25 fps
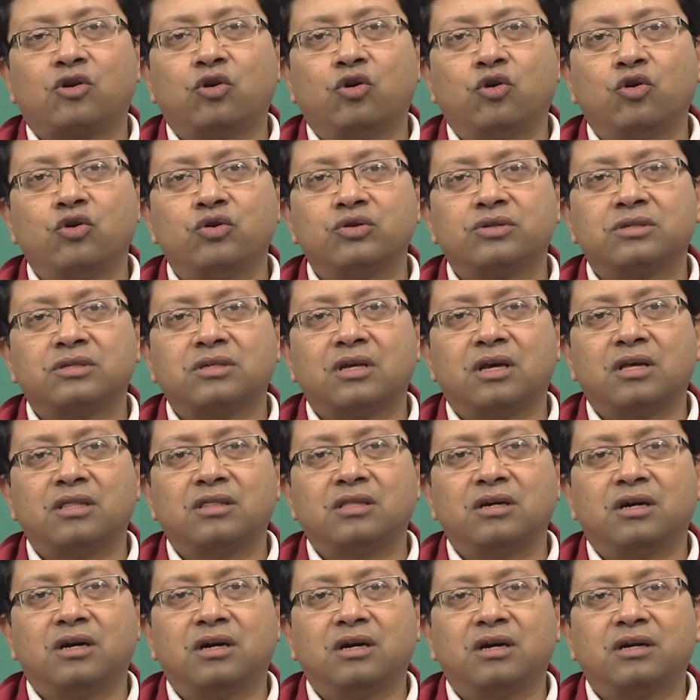close
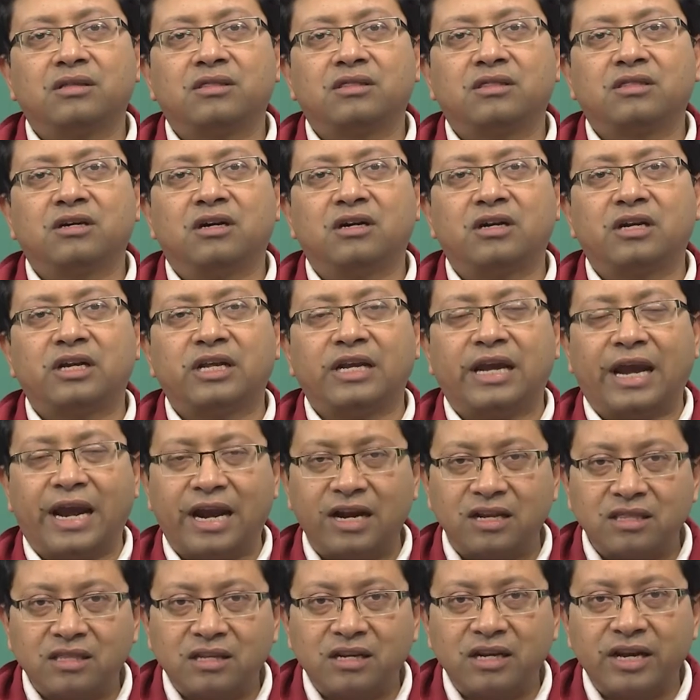the
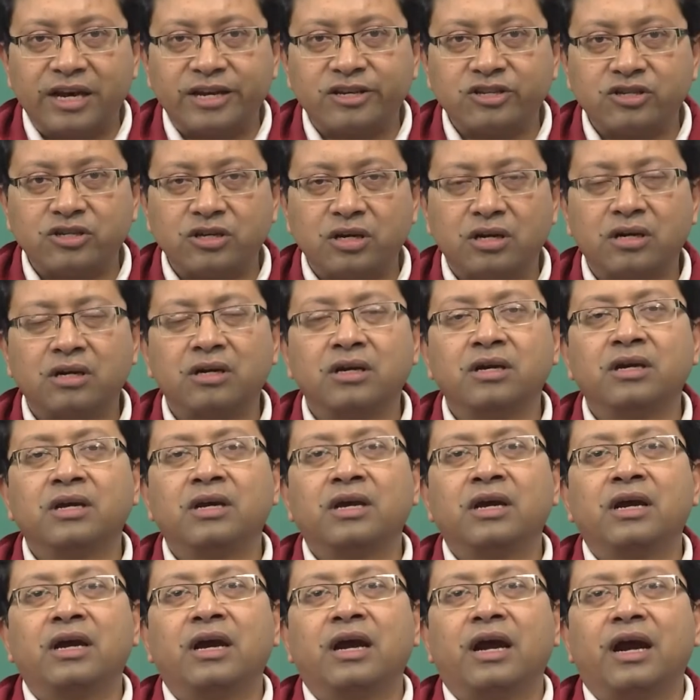38th lecture
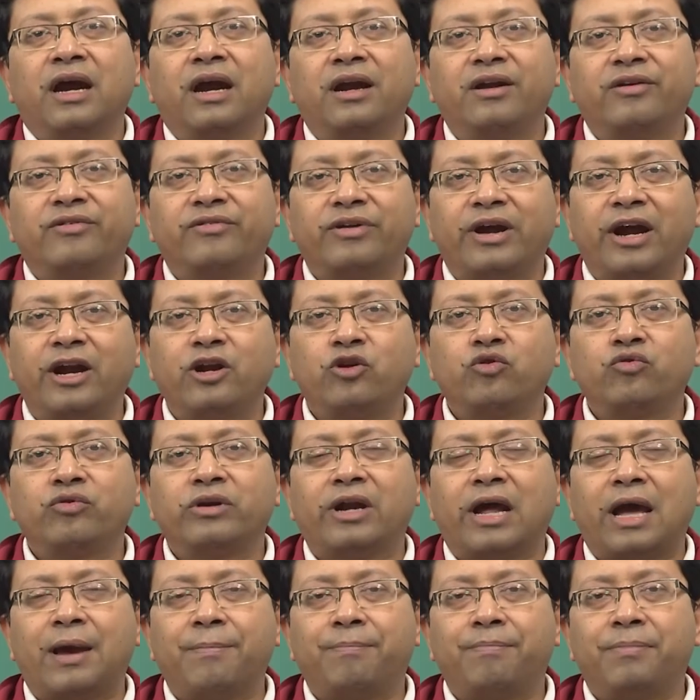and try to
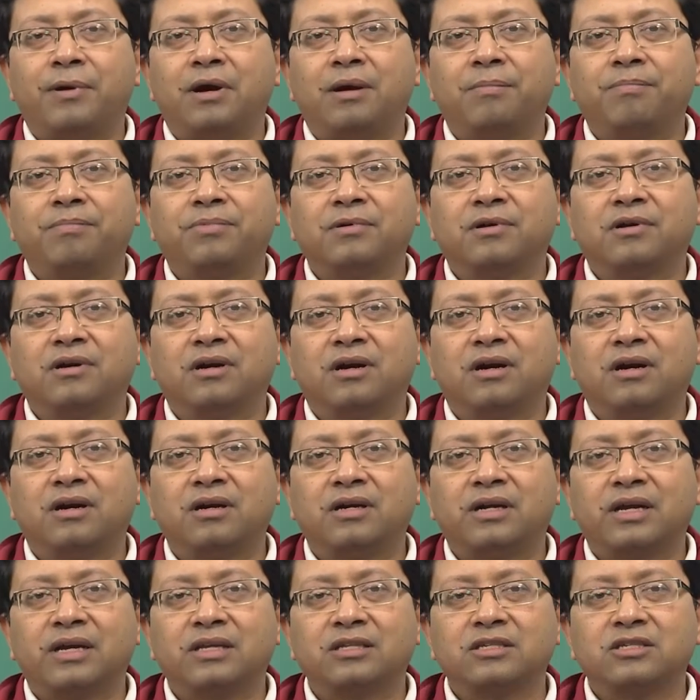wrap up
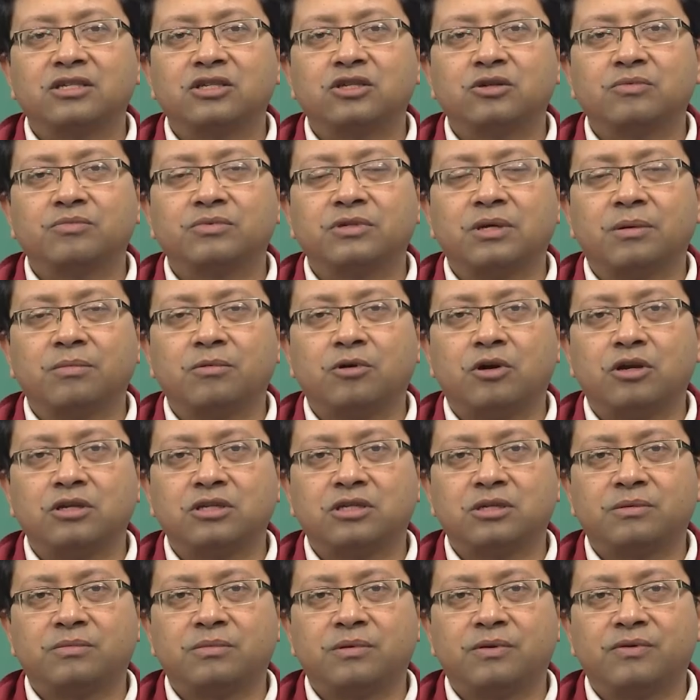GERT and see some
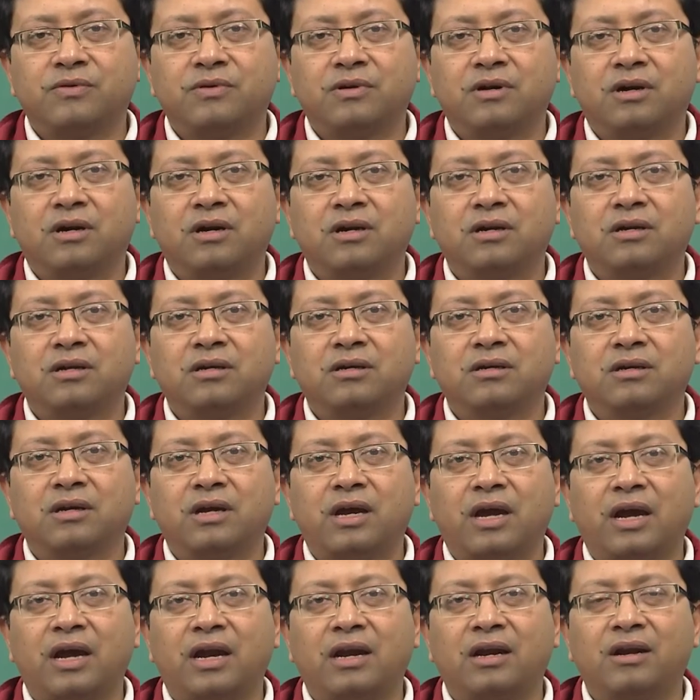concept of GERT
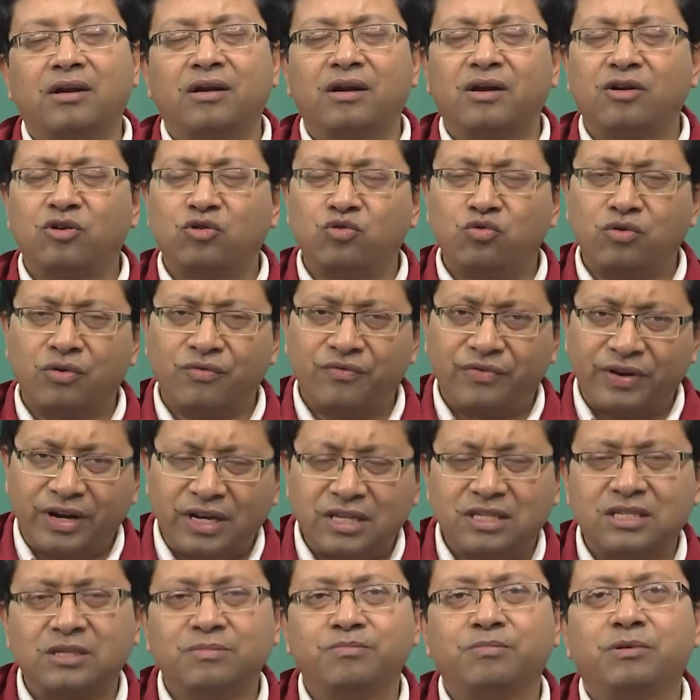and do a very
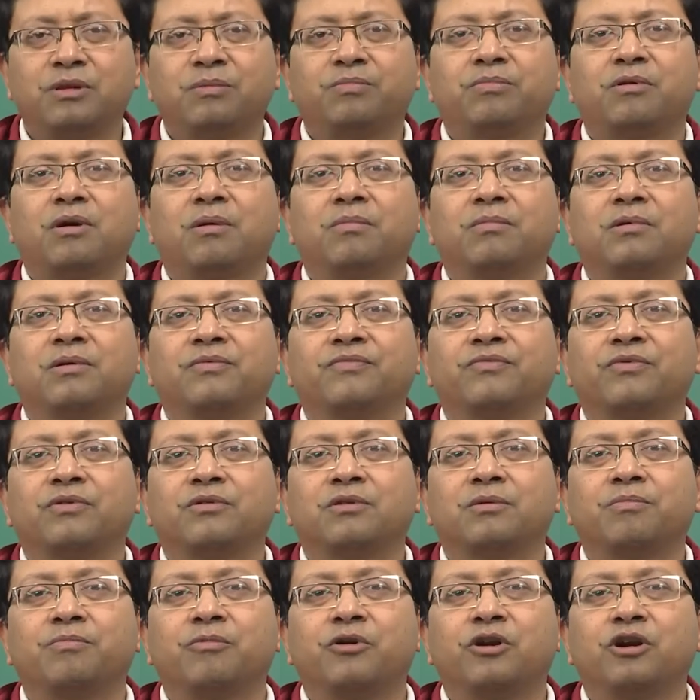simple problem from
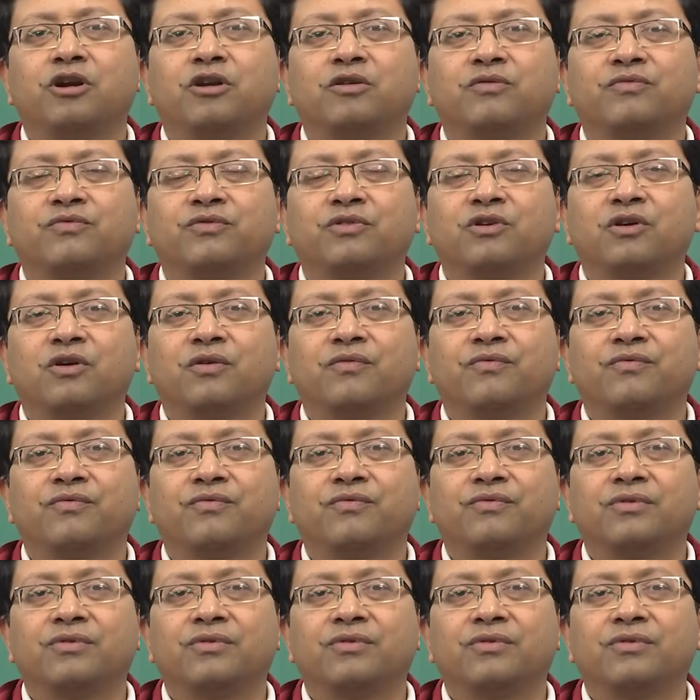the point of view of